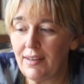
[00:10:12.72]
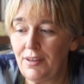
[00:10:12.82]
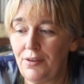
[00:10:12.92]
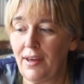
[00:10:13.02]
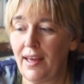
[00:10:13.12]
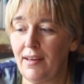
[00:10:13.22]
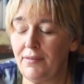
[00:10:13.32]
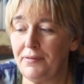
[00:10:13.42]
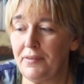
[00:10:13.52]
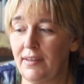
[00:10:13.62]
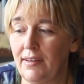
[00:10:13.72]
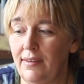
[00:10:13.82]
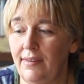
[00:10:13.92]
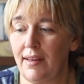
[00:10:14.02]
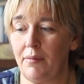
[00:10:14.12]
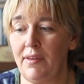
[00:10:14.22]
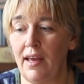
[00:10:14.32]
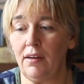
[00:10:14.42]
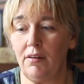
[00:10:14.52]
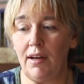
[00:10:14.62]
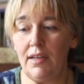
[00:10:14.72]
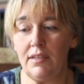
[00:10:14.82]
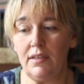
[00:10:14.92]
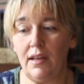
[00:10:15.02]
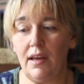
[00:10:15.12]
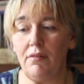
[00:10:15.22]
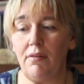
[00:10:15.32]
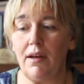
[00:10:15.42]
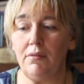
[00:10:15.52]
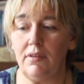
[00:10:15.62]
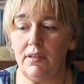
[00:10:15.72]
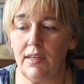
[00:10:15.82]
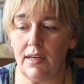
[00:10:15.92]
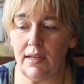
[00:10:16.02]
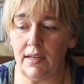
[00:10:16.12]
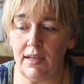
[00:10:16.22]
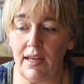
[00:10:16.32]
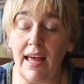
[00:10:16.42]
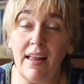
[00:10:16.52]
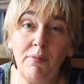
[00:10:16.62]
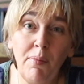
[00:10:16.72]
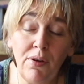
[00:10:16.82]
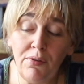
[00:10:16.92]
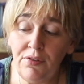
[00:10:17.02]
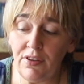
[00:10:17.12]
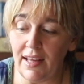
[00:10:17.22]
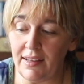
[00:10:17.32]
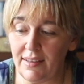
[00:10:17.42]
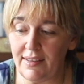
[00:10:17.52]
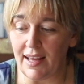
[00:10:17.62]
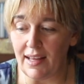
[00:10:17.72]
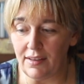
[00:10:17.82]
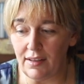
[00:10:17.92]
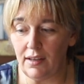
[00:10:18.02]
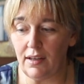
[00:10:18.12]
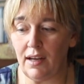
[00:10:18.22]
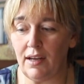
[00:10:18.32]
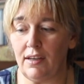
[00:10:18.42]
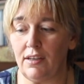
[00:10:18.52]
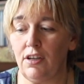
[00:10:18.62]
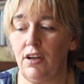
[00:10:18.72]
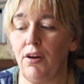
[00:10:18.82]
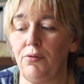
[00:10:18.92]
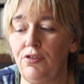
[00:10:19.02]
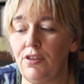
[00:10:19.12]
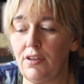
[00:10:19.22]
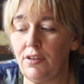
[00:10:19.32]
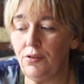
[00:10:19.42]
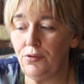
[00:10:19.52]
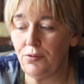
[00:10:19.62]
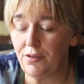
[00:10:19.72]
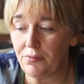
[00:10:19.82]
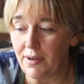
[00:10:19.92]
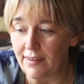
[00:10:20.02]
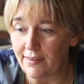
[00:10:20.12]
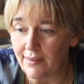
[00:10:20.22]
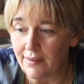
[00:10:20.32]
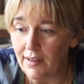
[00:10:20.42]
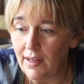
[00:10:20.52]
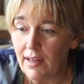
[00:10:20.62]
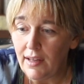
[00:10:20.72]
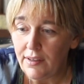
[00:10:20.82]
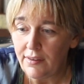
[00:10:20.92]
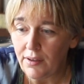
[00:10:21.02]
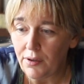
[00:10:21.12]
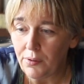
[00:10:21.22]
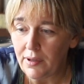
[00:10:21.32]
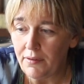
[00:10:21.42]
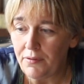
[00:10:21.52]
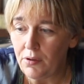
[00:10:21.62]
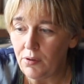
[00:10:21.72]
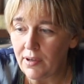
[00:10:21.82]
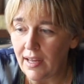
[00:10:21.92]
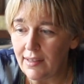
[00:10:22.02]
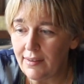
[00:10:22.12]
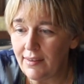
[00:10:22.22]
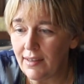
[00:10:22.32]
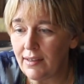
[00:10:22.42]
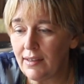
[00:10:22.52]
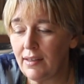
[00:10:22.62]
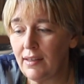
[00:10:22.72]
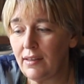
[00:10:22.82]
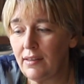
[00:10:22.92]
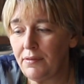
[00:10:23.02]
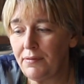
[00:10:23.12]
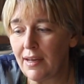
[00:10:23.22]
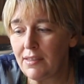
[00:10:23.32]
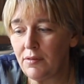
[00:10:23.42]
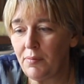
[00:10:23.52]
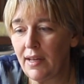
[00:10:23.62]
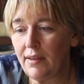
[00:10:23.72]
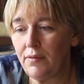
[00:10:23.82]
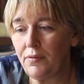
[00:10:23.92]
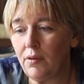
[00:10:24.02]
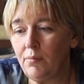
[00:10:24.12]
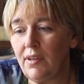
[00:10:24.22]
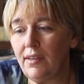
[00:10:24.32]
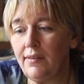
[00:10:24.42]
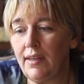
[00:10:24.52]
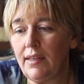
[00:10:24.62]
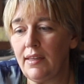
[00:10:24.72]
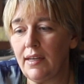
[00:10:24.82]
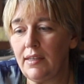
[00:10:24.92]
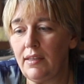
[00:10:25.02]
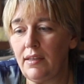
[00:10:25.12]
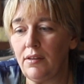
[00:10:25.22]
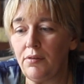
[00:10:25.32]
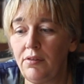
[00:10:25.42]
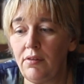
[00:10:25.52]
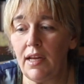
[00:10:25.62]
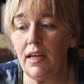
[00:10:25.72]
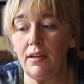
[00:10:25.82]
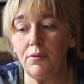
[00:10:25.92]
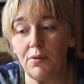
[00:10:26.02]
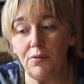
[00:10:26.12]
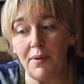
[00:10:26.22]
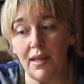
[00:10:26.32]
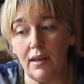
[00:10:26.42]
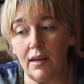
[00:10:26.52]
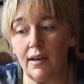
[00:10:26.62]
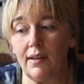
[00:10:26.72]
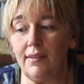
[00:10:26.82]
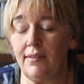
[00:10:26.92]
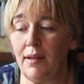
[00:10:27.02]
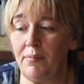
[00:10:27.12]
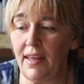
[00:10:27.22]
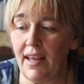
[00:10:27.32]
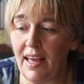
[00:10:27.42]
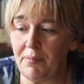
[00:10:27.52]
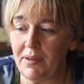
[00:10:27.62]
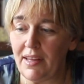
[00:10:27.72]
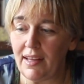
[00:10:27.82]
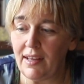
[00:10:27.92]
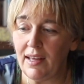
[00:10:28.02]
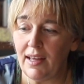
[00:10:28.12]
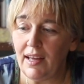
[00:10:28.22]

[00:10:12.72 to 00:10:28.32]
You have some decoration around the elbows and then closer to the wrists. So if you look at the fashion plates from, let's say, 1903, it would be something happening,